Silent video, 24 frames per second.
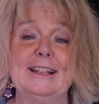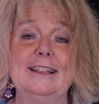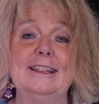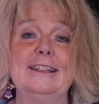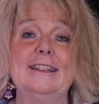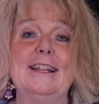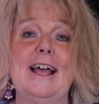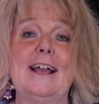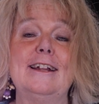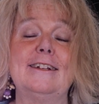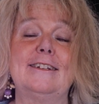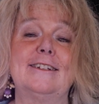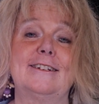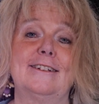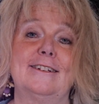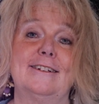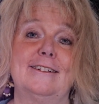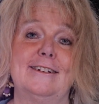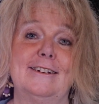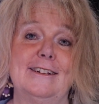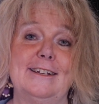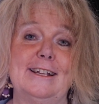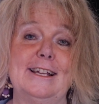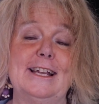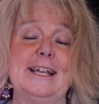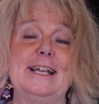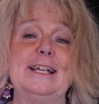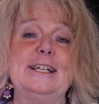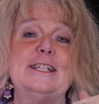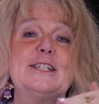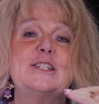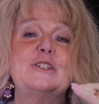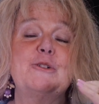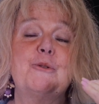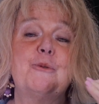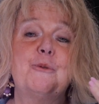Lent
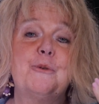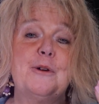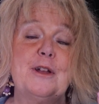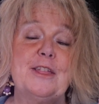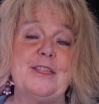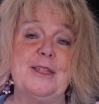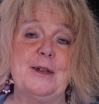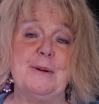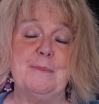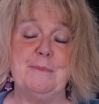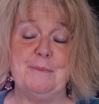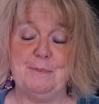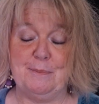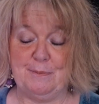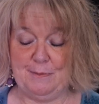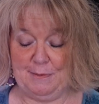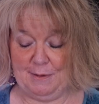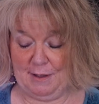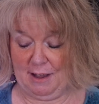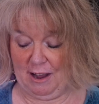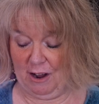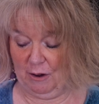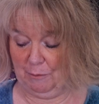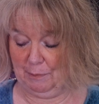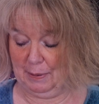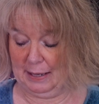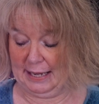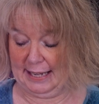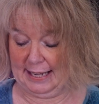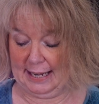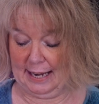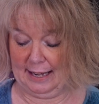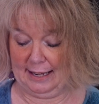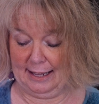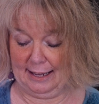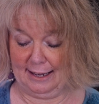is the rhythm of
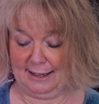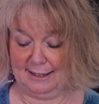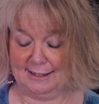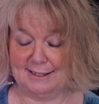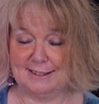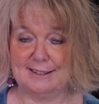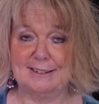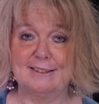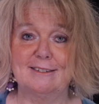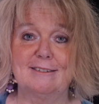beginnings.